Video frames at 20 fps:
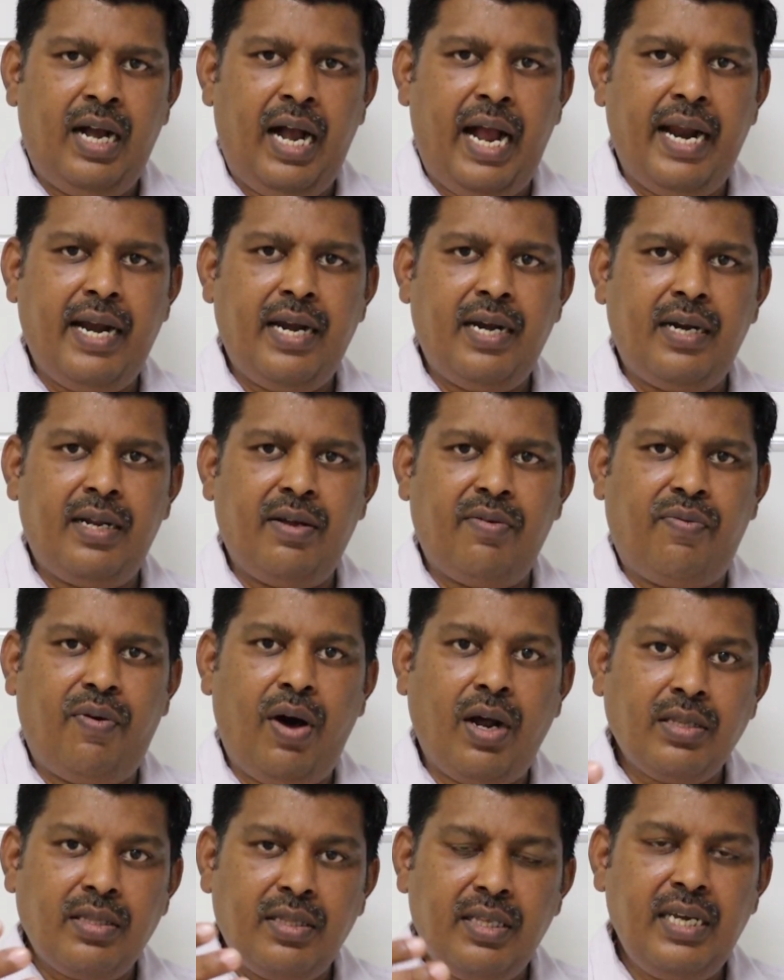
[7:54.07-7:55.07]
And
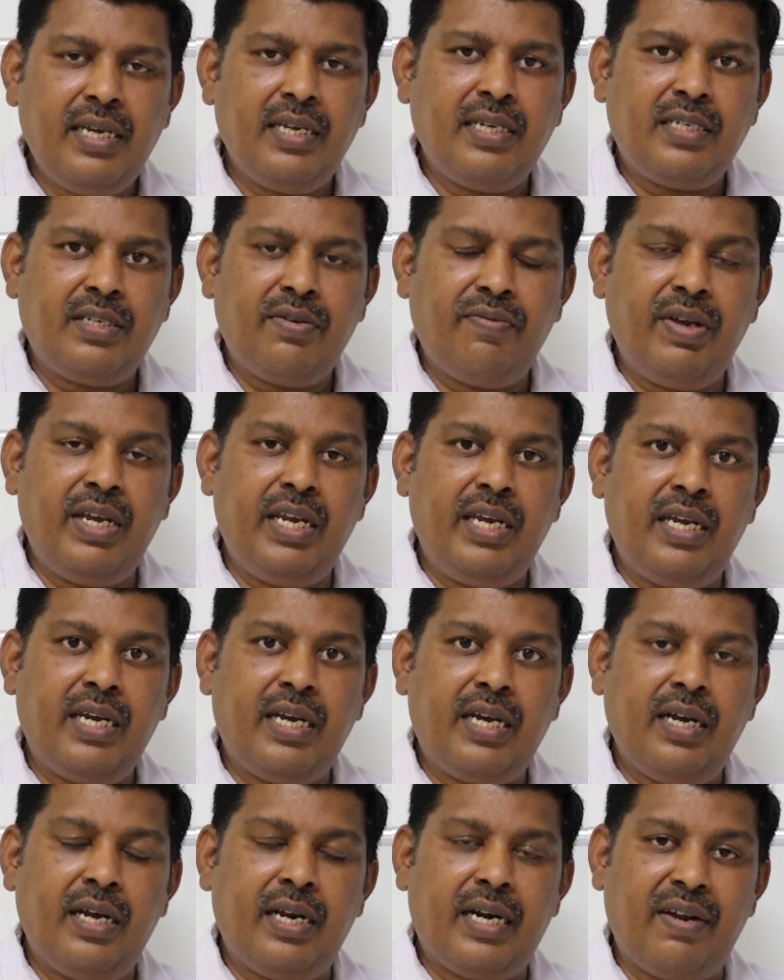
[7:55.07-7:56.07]
for this,
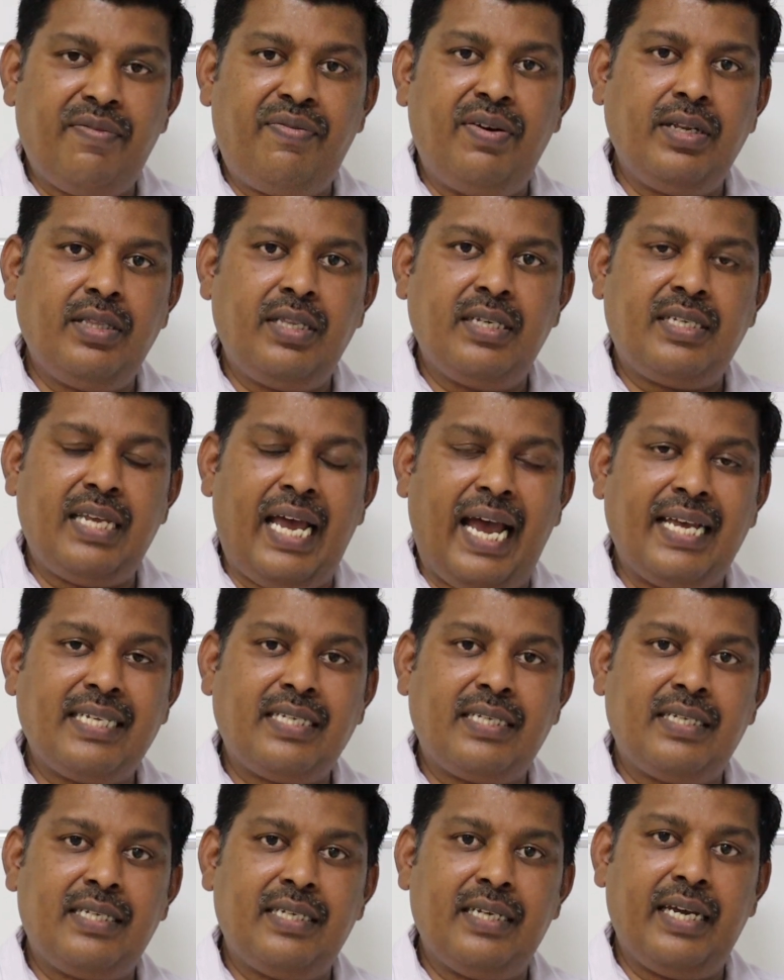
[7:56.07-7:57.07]
we refer this
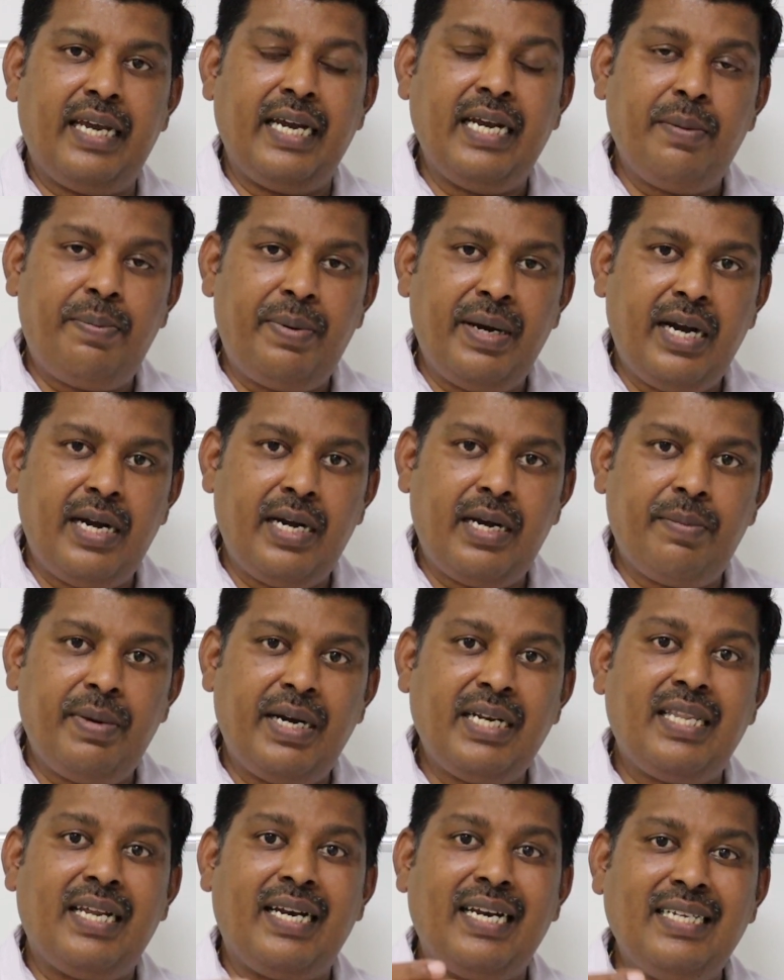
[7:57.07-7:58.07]
as independent
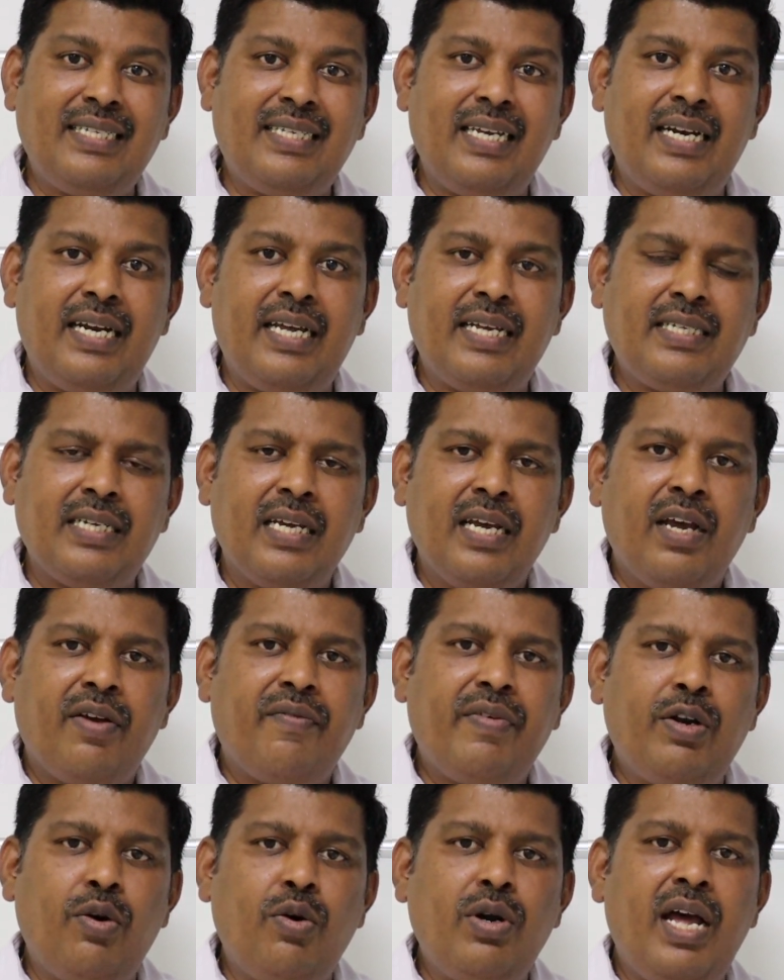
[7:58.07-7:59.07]
demand. The reason is
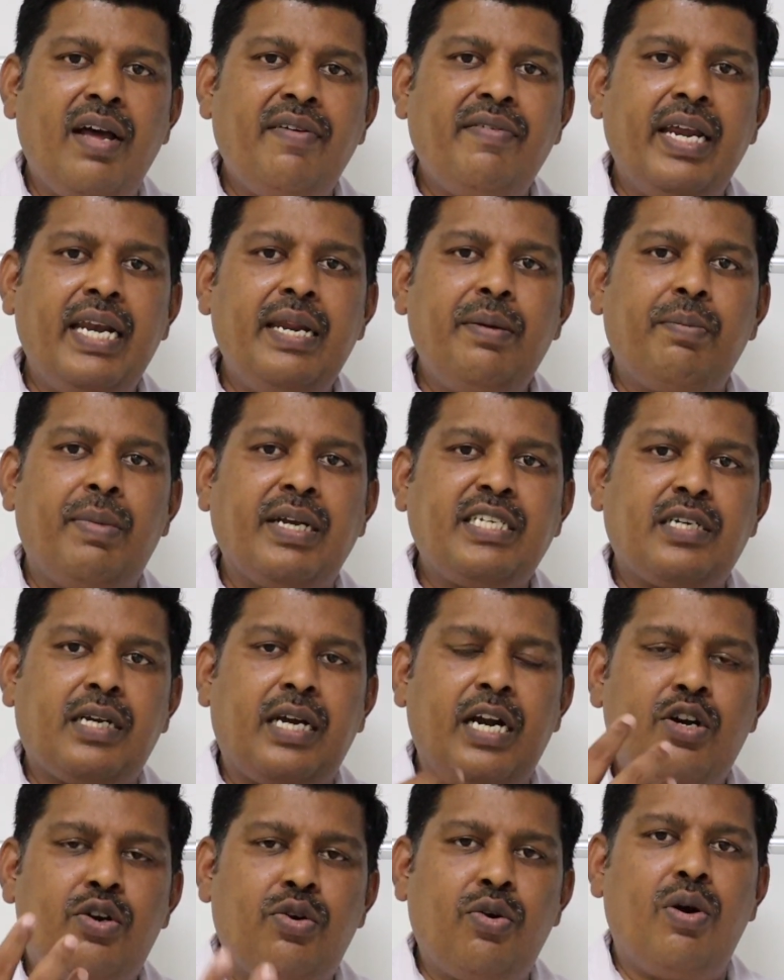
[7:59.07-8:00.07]
we don't have any much
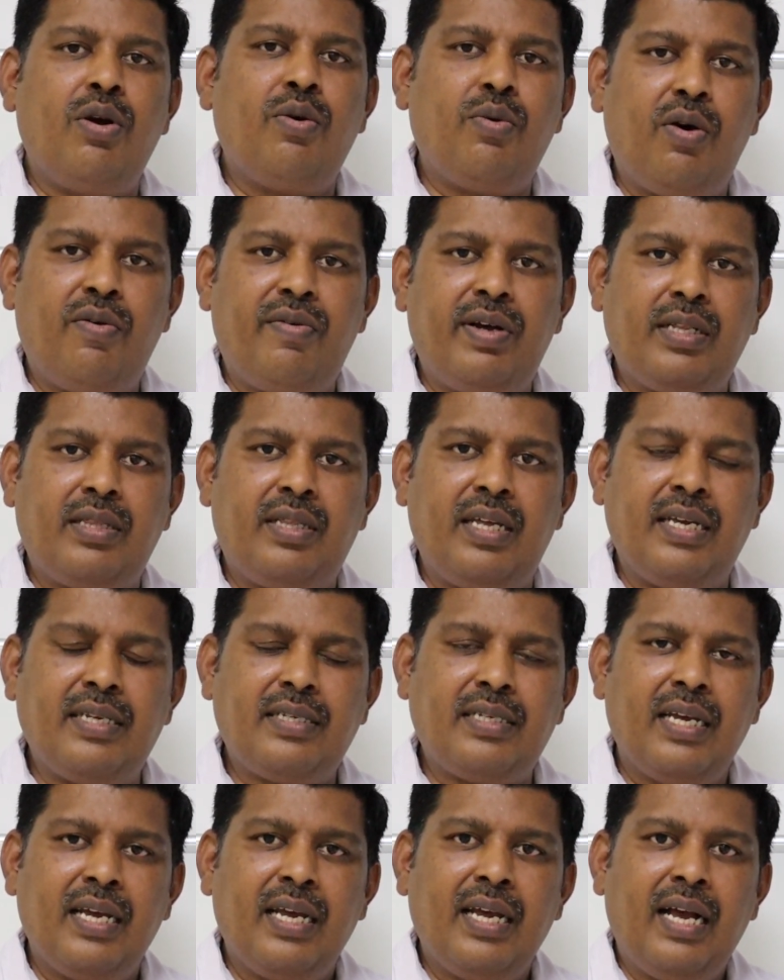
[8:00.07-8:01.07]
control over
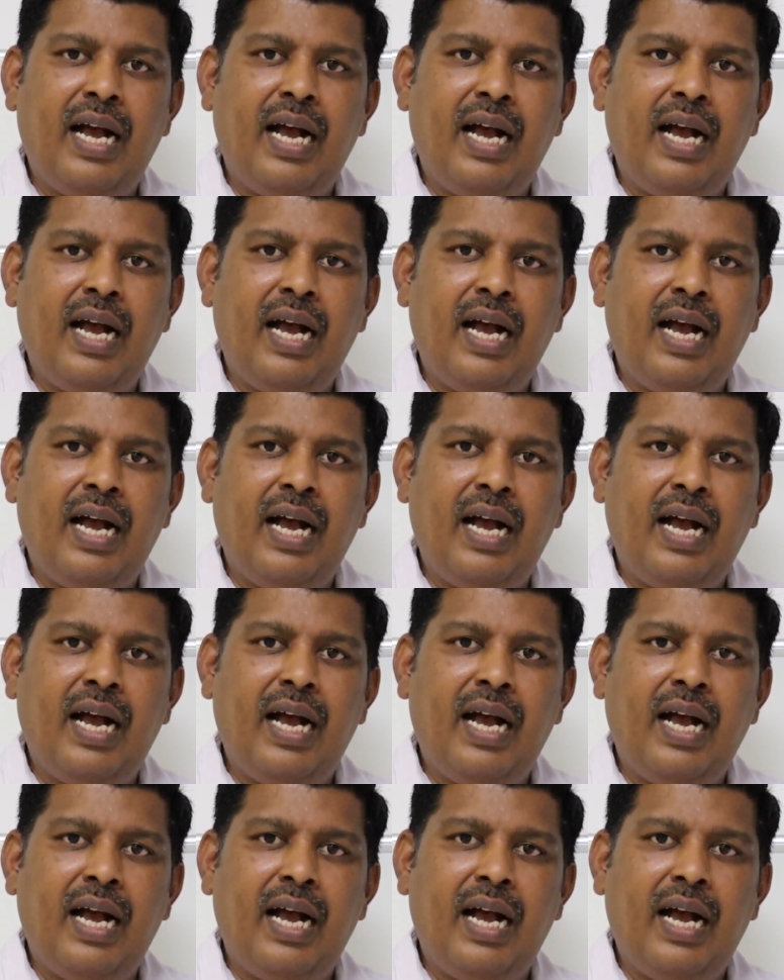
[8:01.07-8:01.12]
this,